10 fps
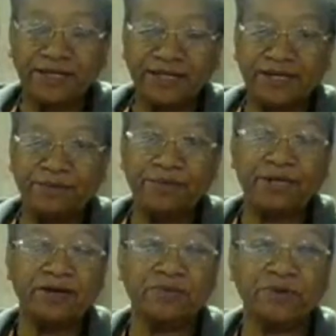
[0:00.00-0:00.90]
in,
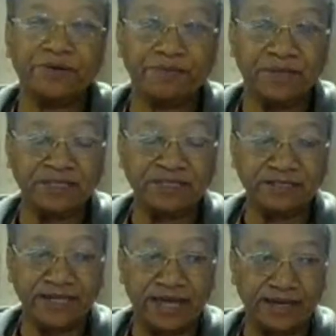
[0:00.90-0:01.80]
being with me
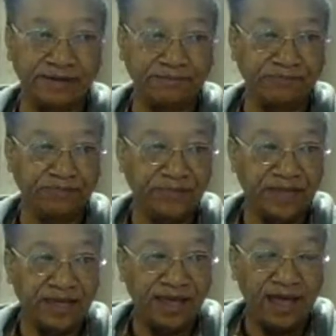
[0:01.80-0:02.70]
today.
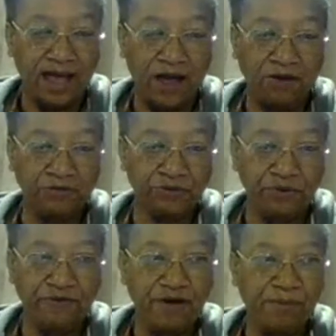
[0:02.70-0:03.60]
I don't know
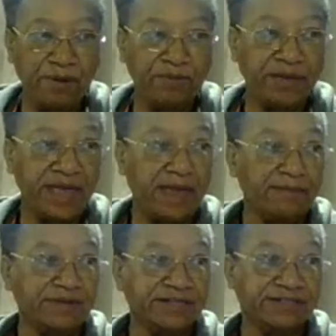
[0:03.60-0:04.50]
if I'm gonna be
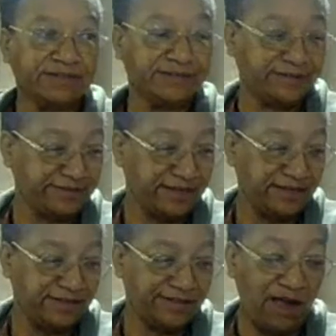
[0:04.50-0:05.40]
able to
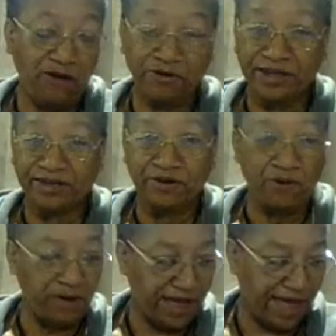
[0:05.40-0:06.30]
talk and
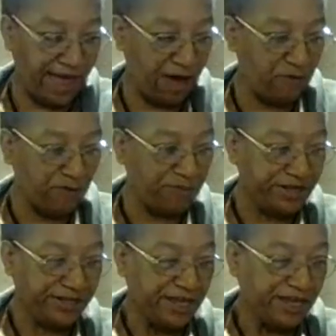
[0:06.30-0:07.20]
go an hour, but
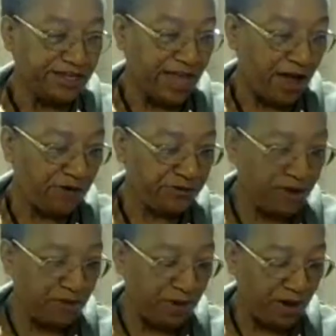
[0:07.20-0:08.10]
y'all
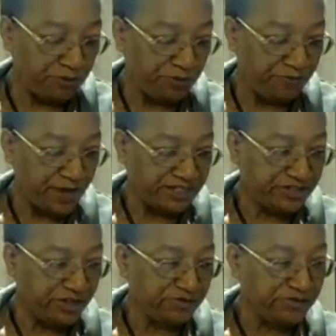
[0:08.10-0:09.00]
know, I don't know if I
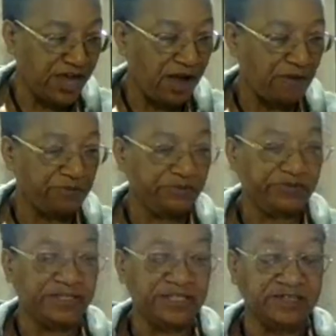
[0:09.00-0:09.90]
showed y'all
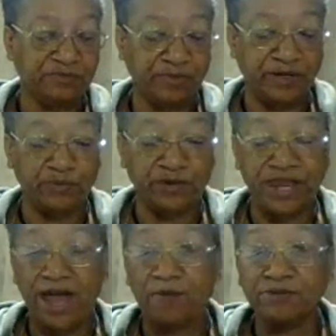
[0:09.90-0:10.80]
this, but when
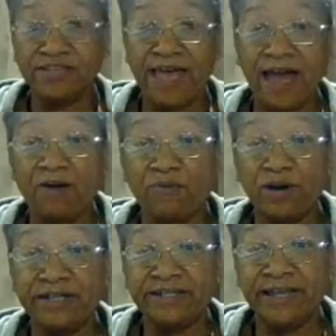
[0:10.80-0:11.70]
I was out
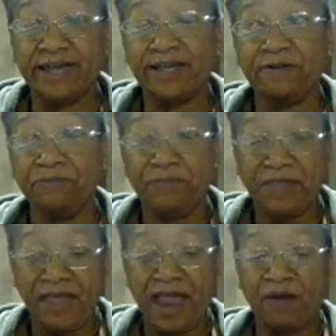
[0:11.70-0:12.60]
one day,
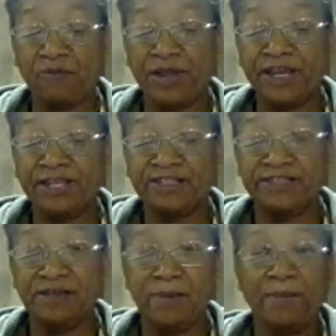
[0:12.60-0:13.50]
I ran in,
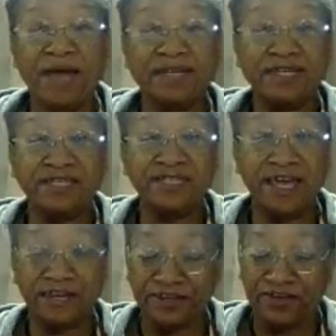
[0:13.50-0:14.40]
my niece
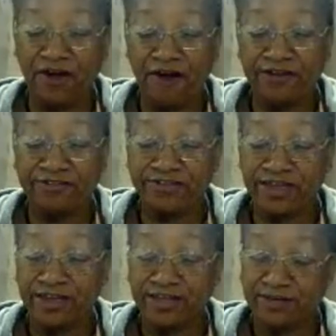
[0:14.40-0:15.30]
had a yard
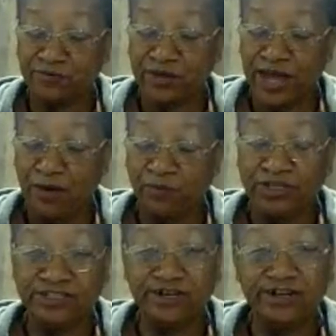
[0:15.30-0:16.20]
sale, and when I went
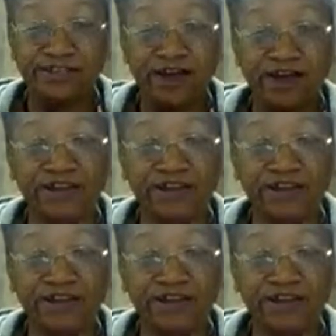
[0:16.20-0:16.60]
to her yard